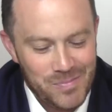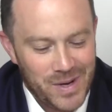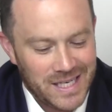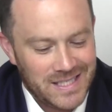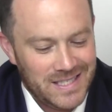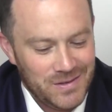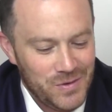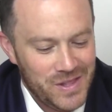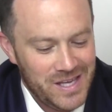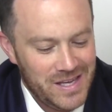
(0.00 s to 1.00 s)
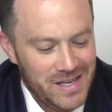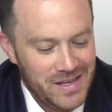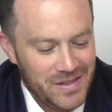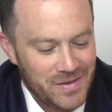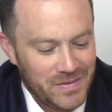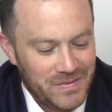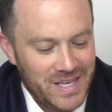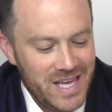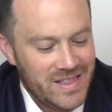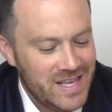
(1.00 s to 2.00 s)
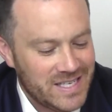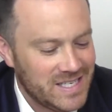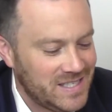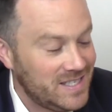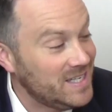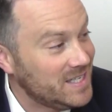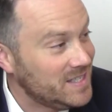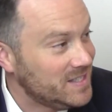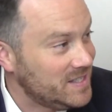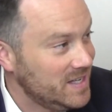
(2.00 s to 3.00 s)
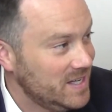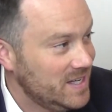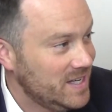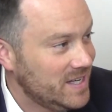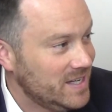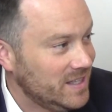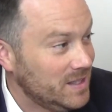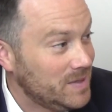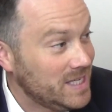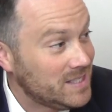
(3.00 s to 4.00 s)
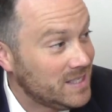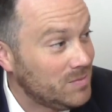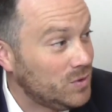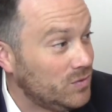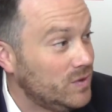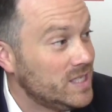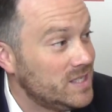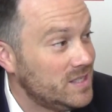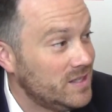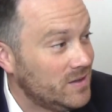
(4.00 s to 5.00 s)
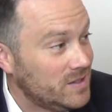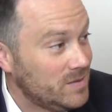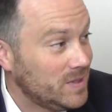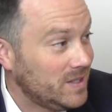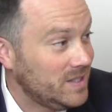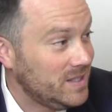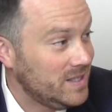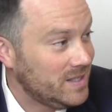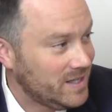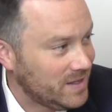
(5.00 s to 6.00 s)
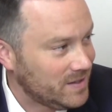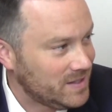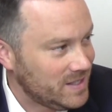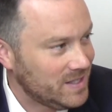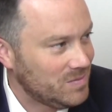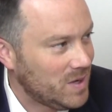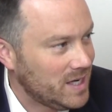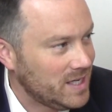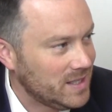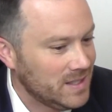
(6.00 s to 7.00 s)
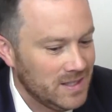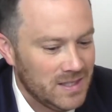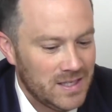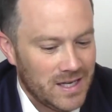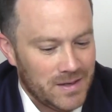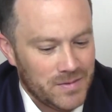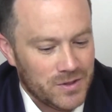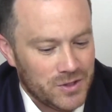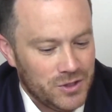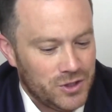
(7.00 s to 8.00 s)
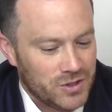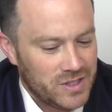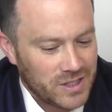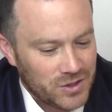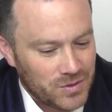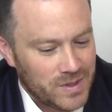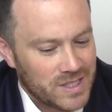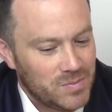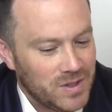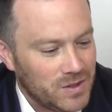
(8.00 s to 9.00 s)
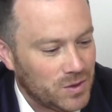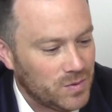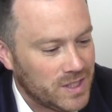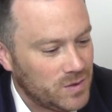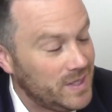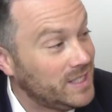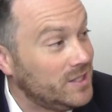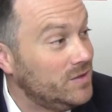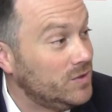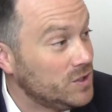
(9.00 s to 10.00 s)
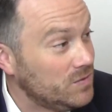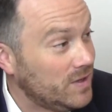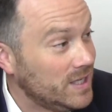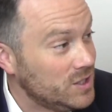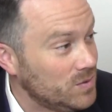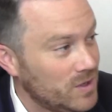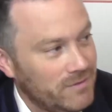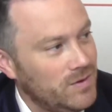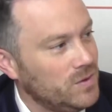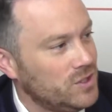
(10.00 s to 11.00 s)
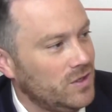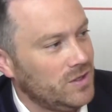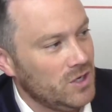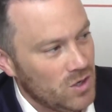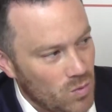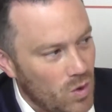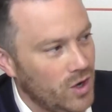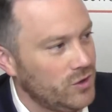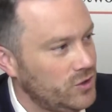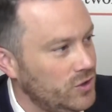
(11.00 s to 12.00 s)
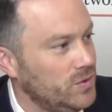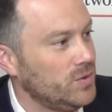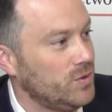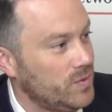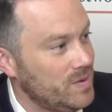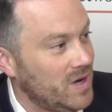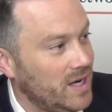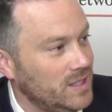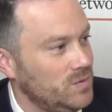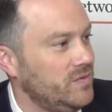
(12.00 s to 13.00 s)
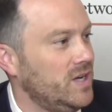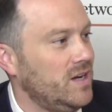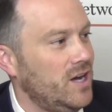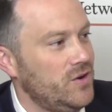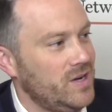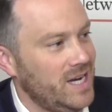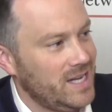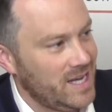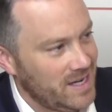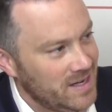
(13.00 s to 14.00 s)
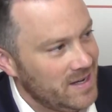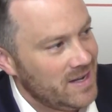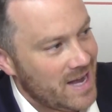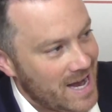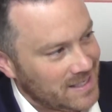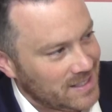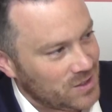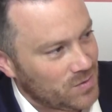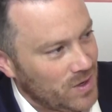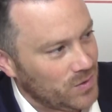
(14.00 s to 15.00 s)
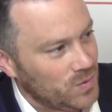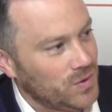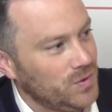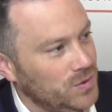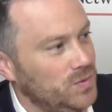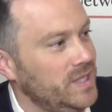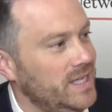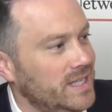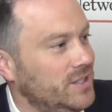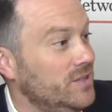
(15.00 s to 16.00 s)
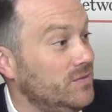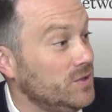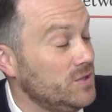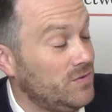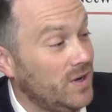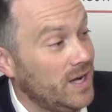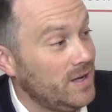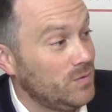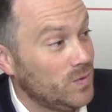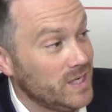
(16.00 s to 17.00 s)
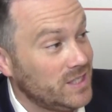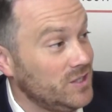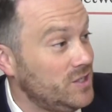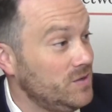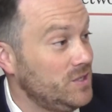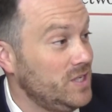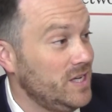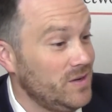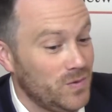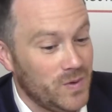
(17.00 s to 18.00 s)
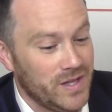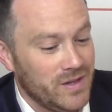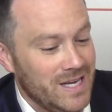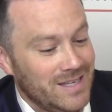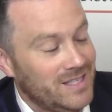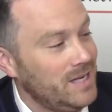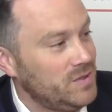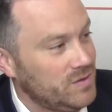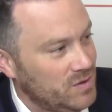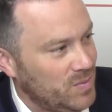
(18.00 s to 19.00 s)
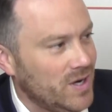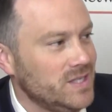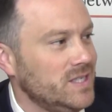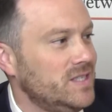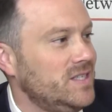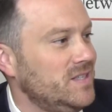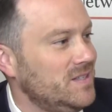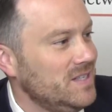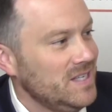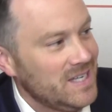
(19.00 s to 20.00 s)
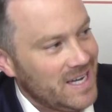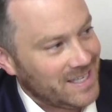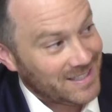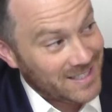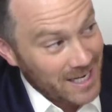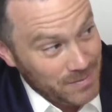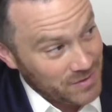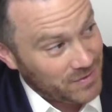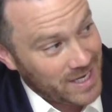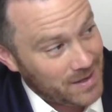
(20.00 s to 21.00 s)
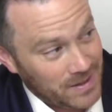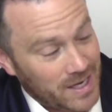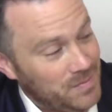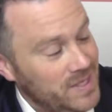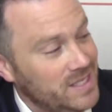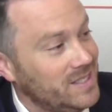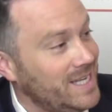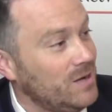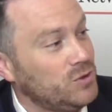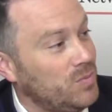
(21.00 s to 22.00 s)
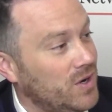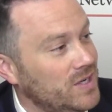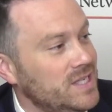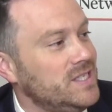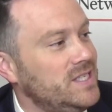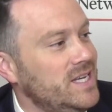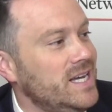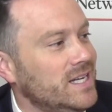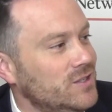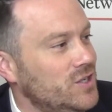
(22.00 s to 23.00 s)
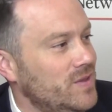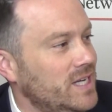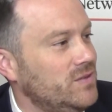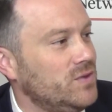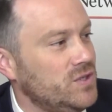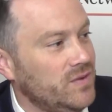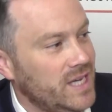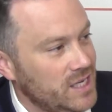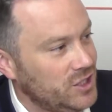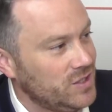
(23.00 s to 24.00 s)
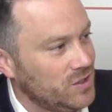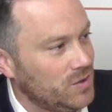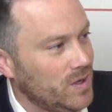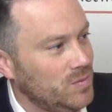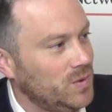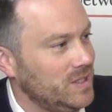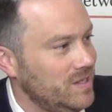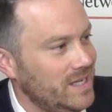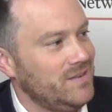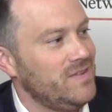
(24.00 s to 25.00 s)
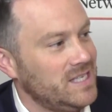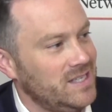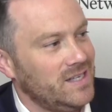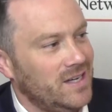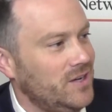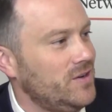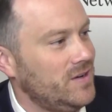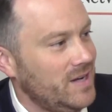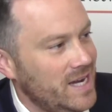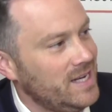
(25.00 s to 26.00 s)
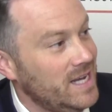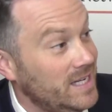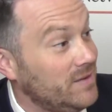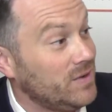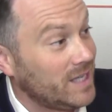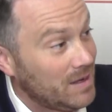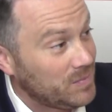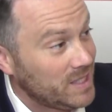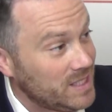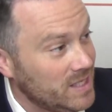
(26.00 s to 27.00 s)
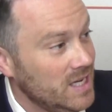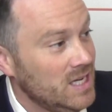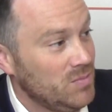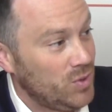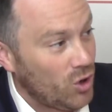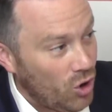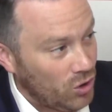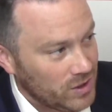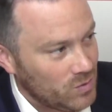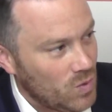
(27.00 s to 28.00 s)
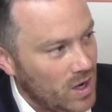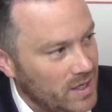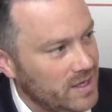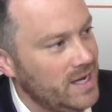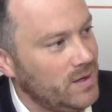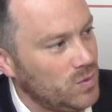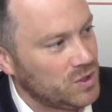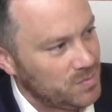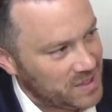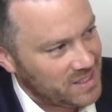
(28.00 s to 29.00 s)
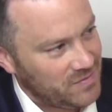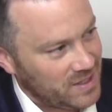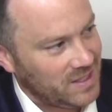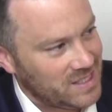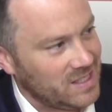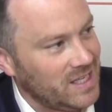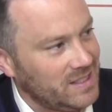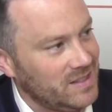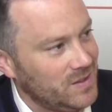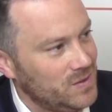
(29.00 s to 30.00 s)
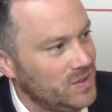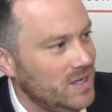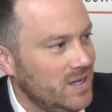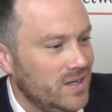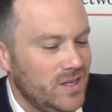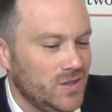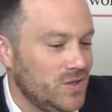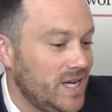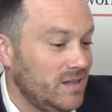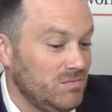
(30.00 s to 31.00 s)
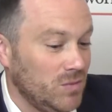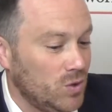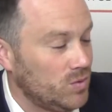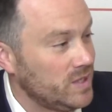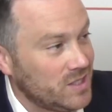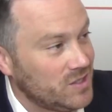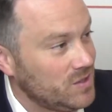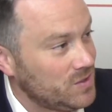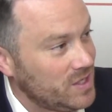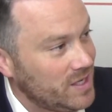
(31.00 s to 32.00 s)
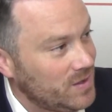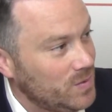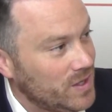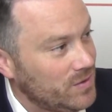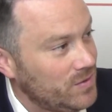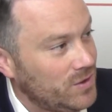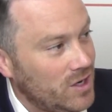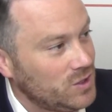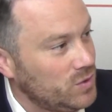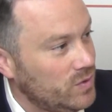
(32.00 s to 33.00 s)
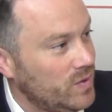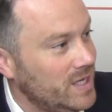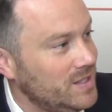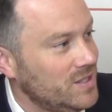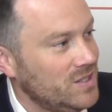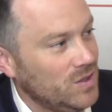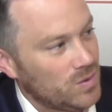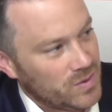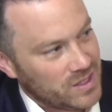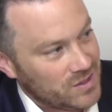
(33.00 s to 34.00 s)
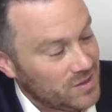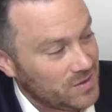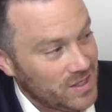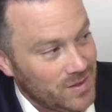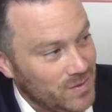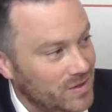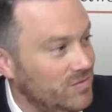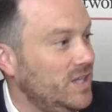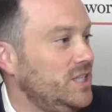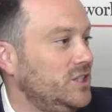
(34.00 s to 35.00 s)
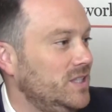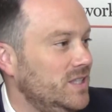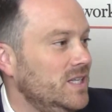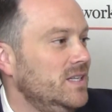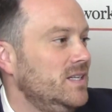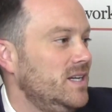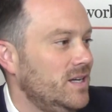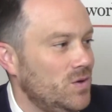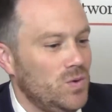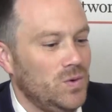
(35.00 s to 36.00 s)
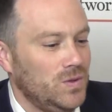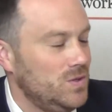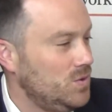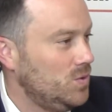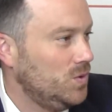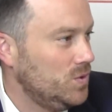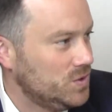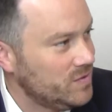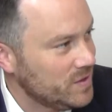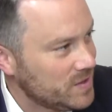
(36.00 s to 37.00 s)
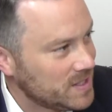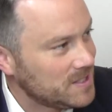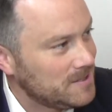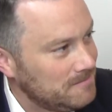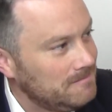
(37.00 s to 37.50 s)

But the key thesis is it eliminates a number of risks that are typically inherent in mining. There's jurisdictional risk, political risk. We get to diversify. So we're not focused on one or two or three mines. We've got 188 assets around the world. We get to diversify risk associated with types of deposits and types of companies and counterparties. And so that diversification is incredible. It's like investing in 188 different companies, but all in one, and we're specifically selecting those. You also get lower risk associated with cost overruns, lower risk associated with inflation, and a whole host of other things.